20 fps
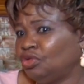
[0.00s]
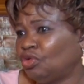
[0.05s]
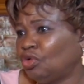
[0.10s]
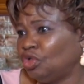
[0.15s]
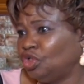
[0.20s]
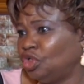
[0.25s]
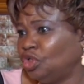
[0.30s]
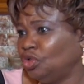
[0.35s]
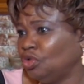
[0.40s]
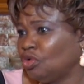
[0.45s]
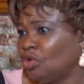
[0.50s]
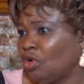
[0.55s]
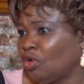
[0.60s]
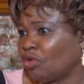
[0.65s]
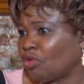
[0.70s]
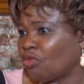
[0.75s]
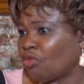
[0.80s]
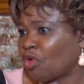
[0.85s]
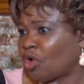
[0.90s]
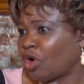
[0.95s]
continue going
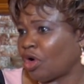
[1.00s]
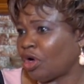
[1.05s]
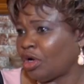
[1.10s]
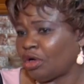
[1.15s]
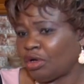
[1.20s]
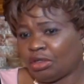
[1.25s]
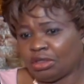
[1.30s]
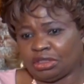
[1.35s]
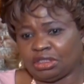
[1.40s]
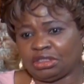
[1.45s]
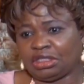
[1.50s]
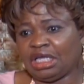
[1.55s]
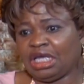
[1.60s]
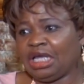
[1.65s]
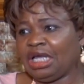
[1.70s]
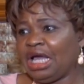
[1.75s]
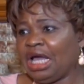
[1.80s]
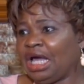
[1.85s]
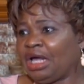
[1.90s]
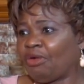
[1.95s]
to work or
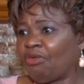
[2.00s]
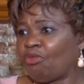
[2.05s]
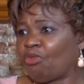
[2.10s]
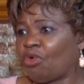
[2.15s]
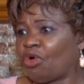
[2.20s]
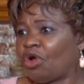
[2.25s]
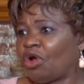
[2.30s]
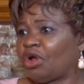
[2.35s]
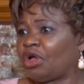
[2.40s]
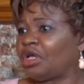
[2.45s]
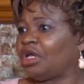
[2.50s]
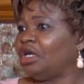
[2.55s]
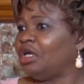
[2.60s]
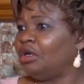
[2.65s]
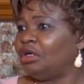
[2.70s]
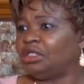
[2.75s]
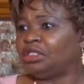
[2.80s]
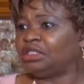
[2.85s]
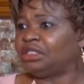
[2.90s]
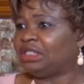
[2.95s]
stay out of work,
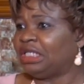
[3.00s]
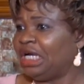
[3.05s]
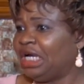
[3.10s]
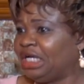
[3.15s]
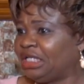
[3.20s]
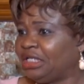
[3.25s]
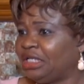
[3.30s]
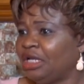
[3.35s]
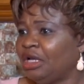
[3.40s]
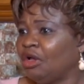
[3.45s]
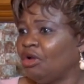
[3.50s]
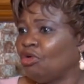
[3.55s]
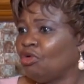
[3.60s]
all that.